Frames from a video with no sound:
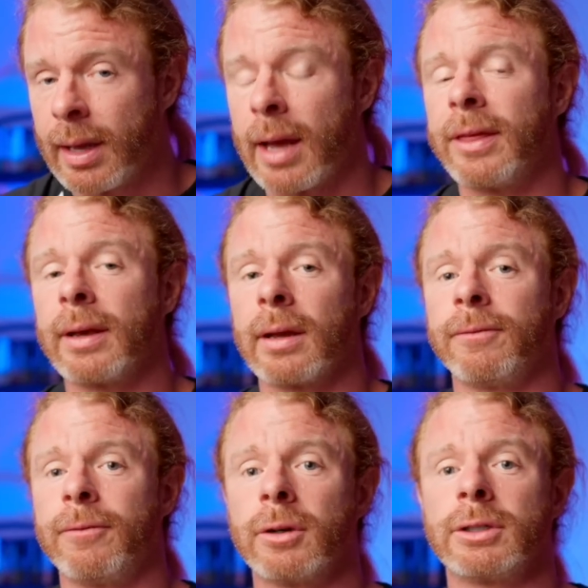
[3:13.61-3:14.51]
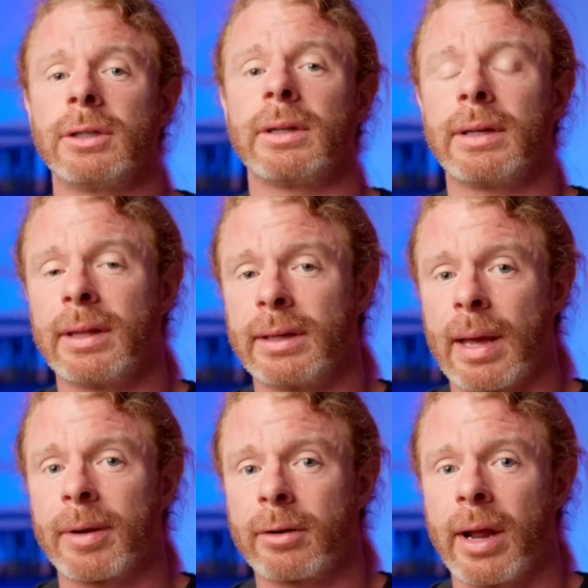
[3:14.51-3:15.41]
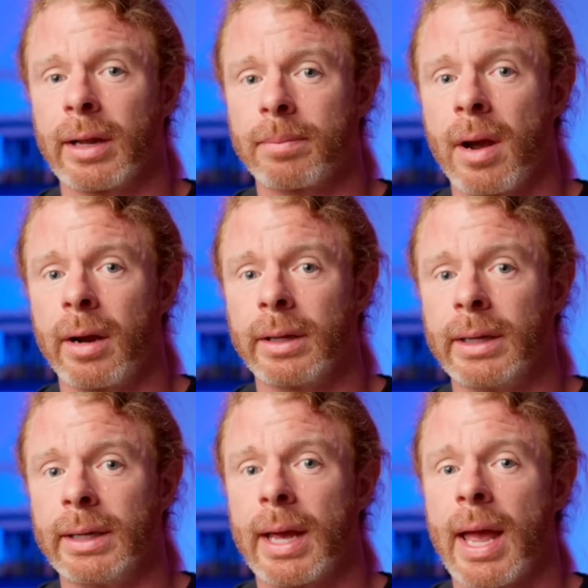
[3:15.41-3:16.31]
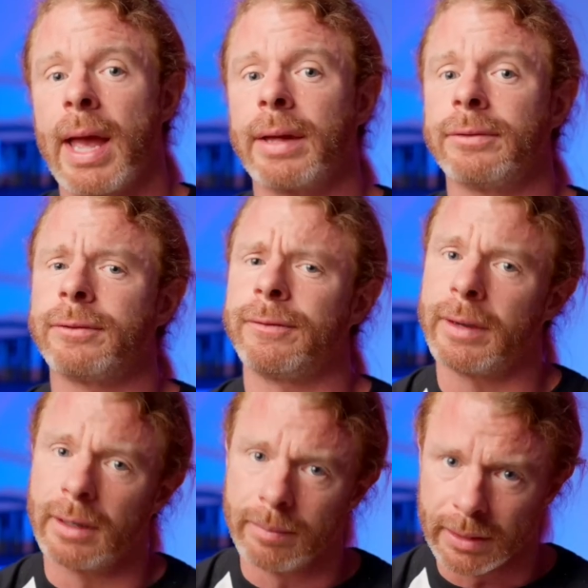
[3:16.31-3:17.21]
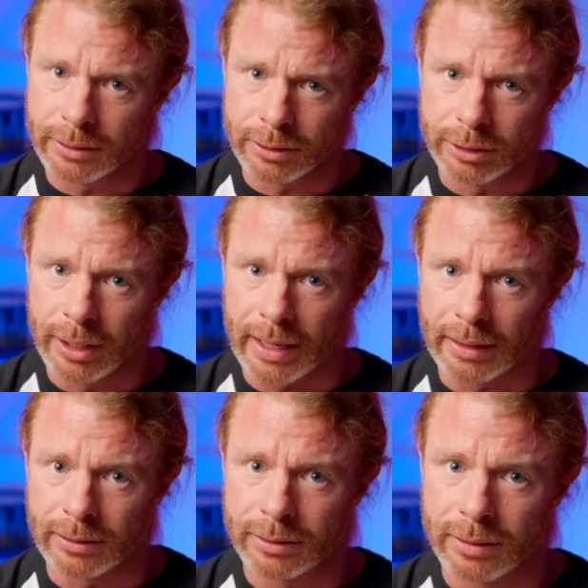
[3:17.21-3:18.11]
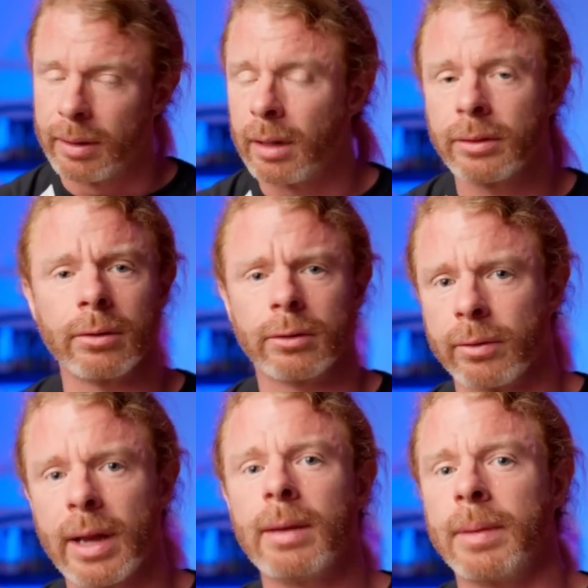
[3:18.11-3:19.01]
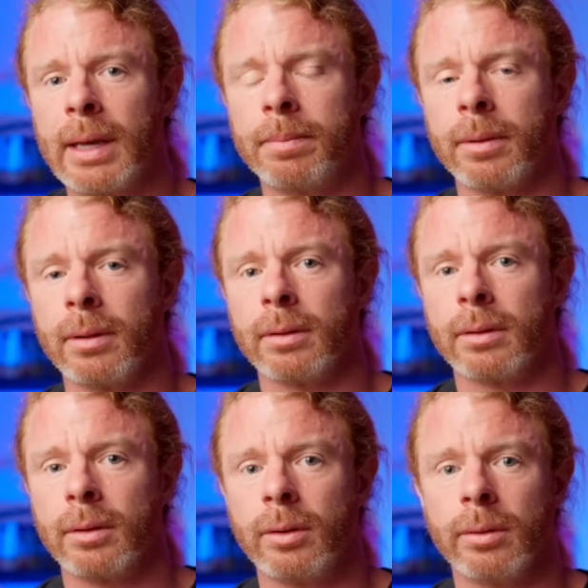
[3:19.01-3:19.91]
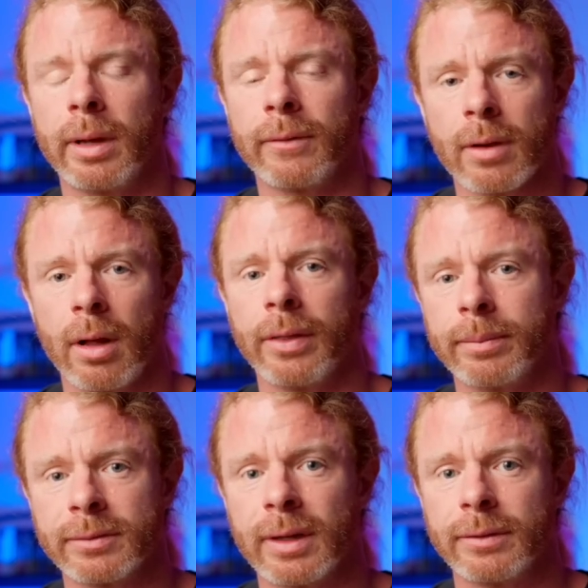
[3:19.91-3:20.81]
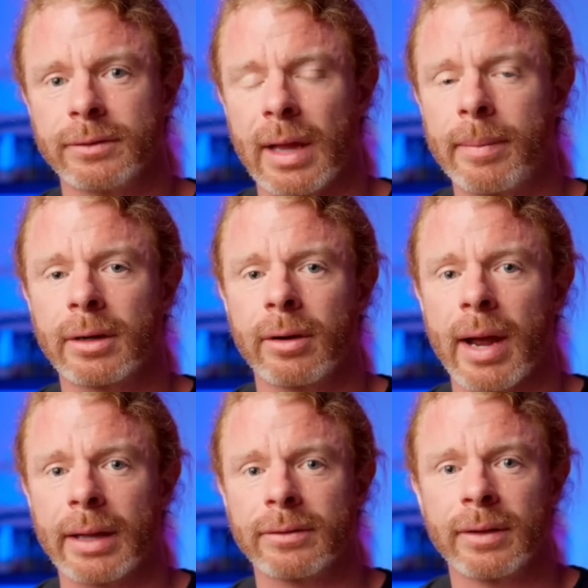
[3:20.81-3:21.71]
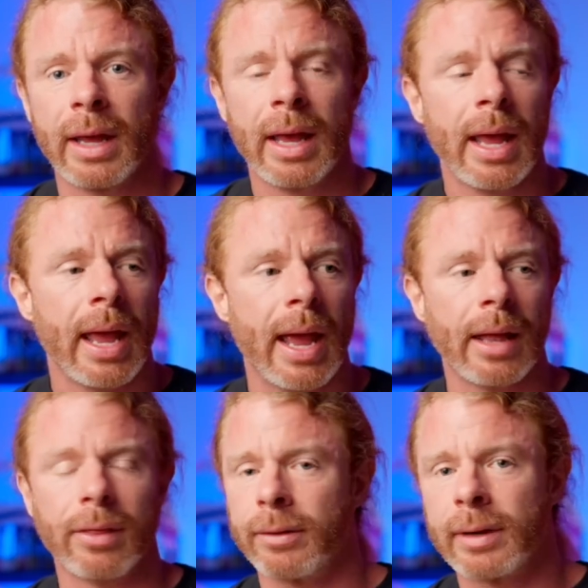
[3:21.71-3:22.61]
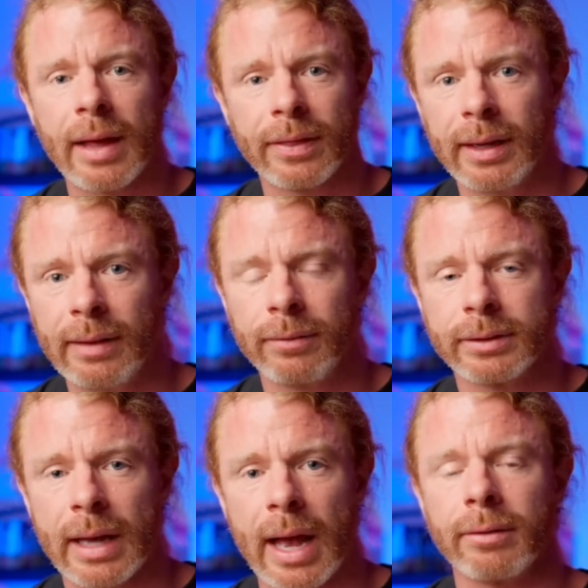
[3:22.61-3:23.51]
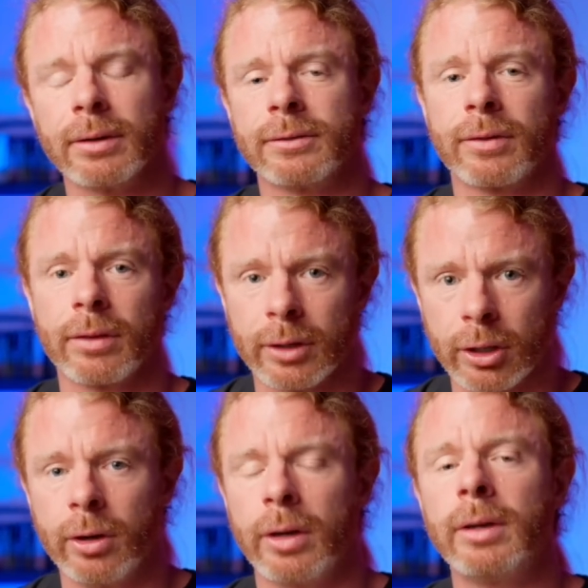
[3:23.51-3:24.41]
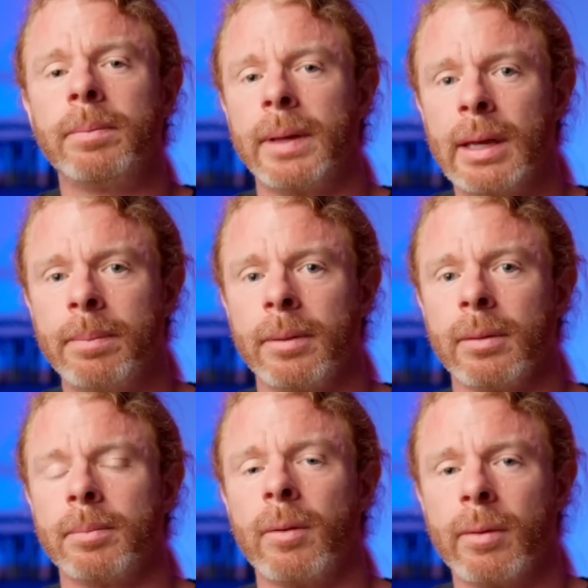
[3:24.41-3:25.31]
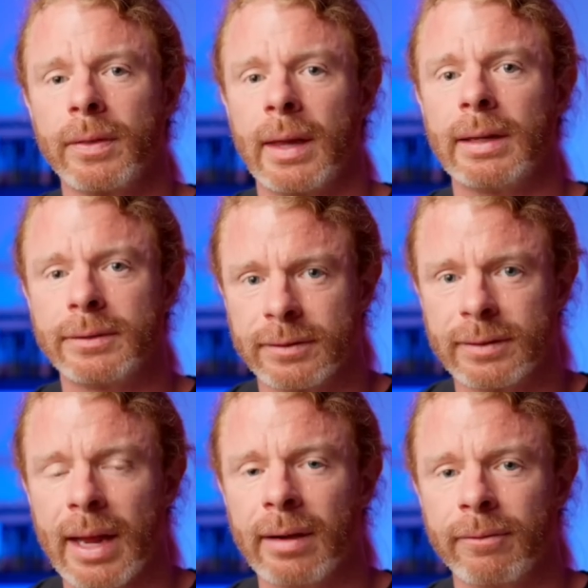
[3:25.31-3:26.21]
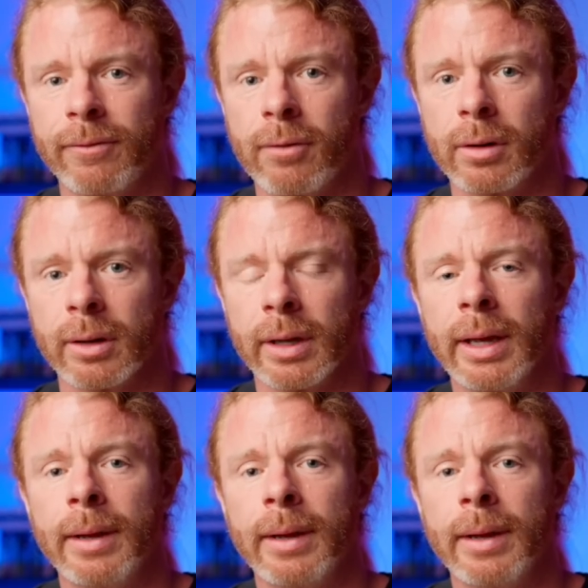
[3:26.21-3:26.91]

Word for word: I think, unfortunately, the Democratic Party has very much changed. We all know great people who have called themselves Democrats, and they're not the evil tyrants, they're good people. But what they stand for